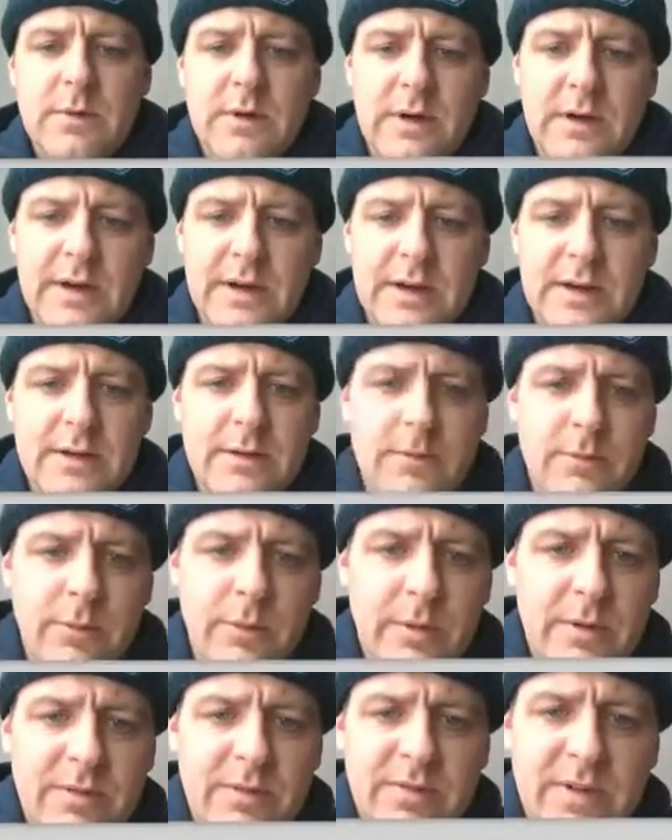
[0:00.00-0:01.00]
All right.
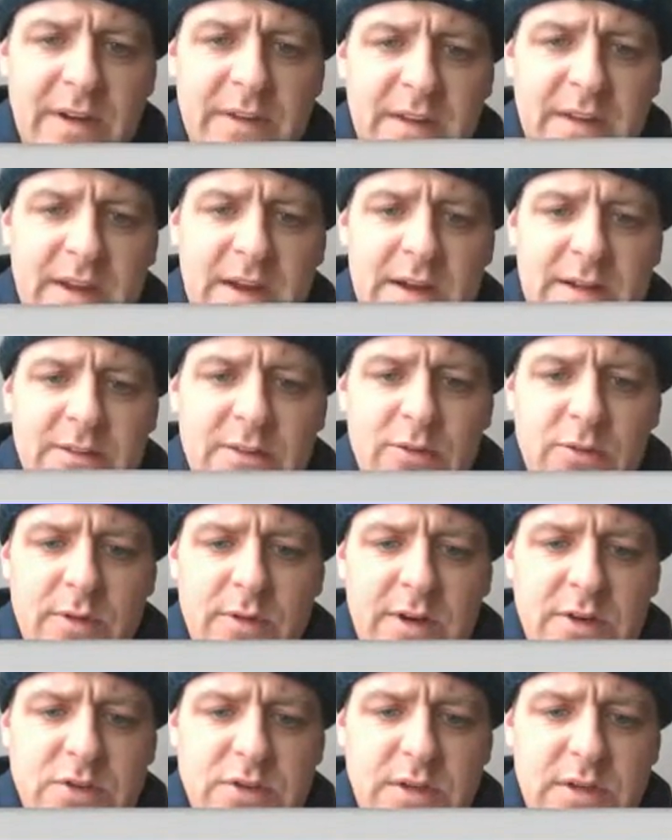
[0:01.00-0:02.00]
We want to find the
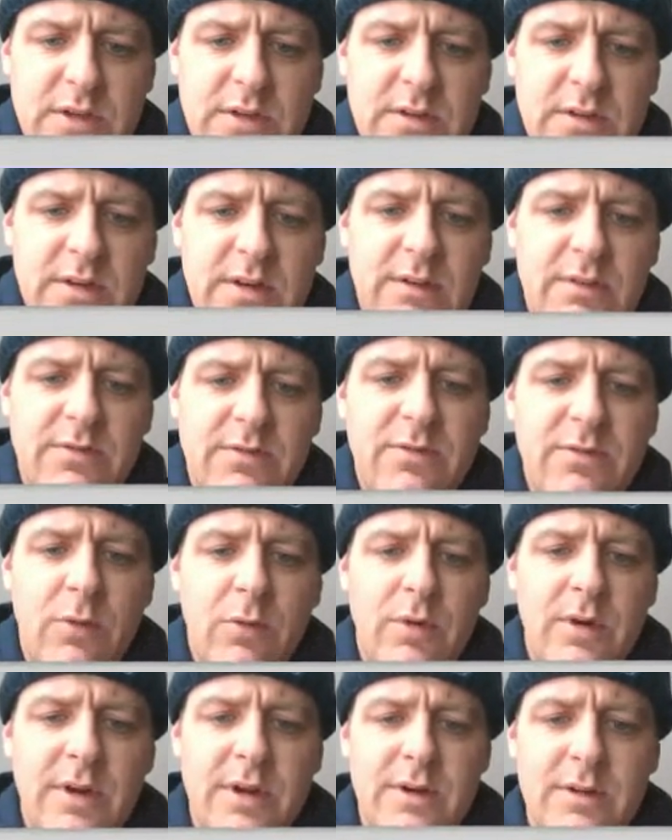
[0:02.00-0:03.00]
concentration in a
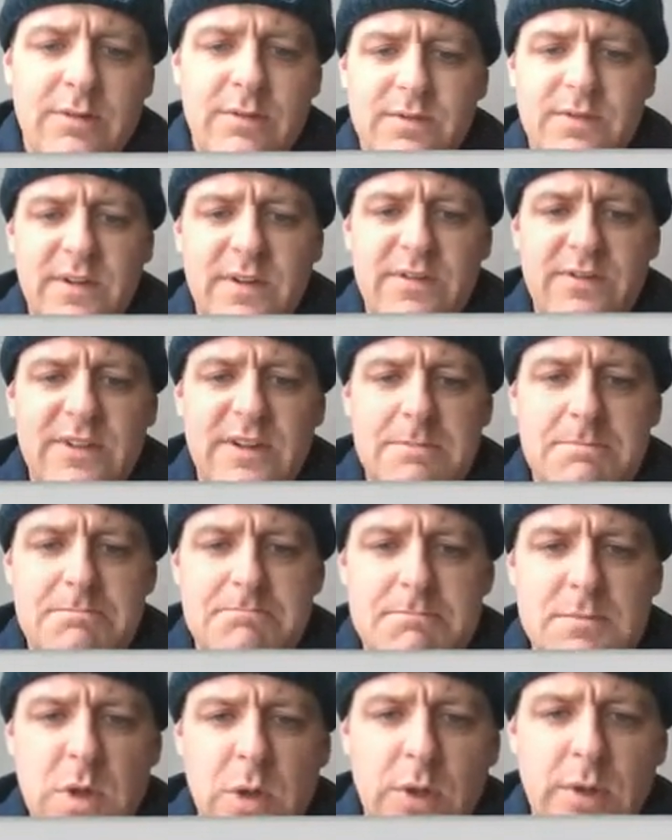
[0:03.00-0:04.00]
450
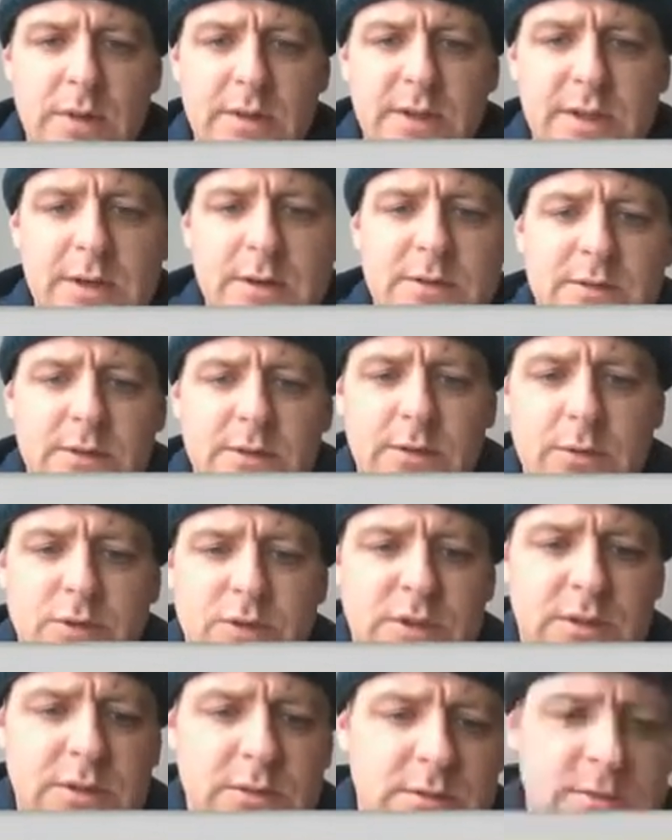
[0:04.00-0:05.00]
milliliter
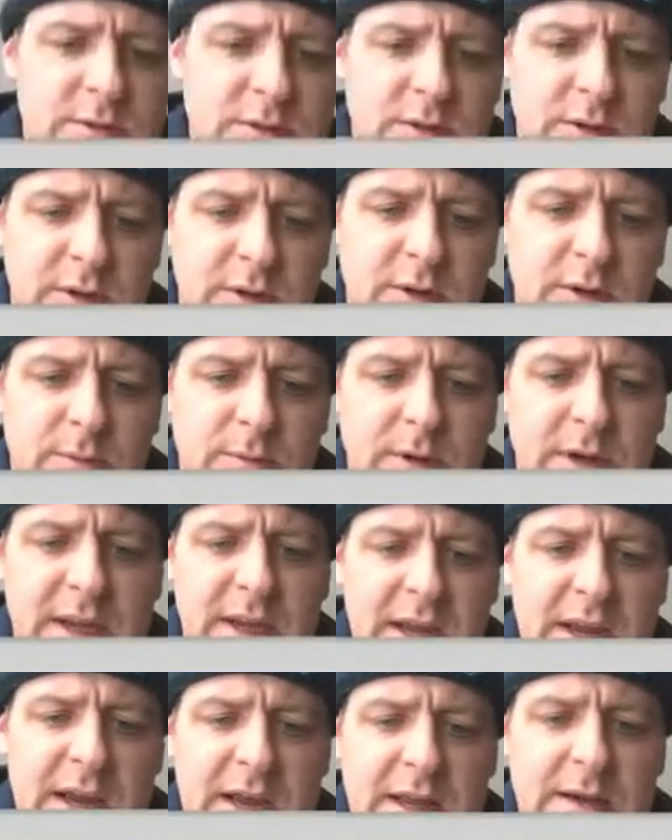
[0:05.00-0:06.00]
solution. So here's what
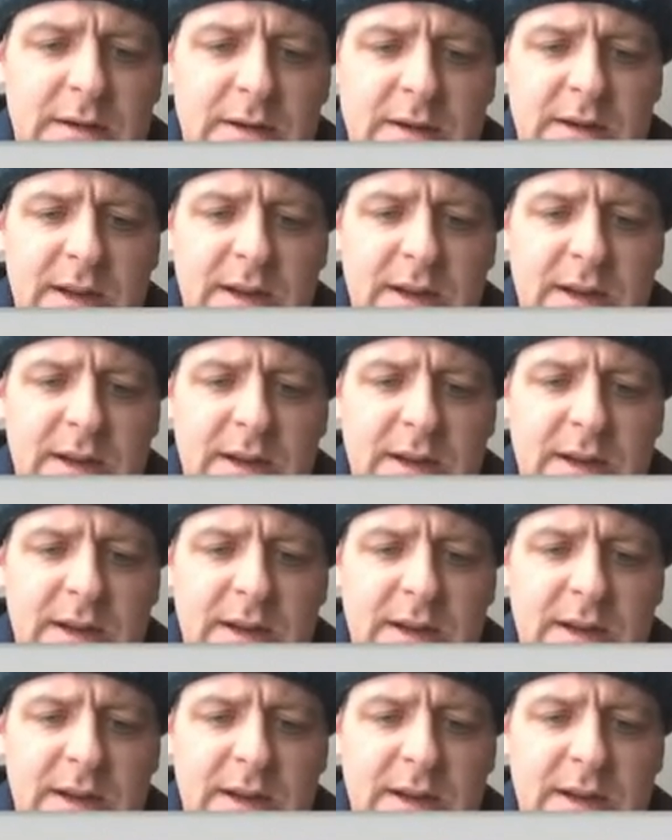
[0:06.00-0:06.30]
I got.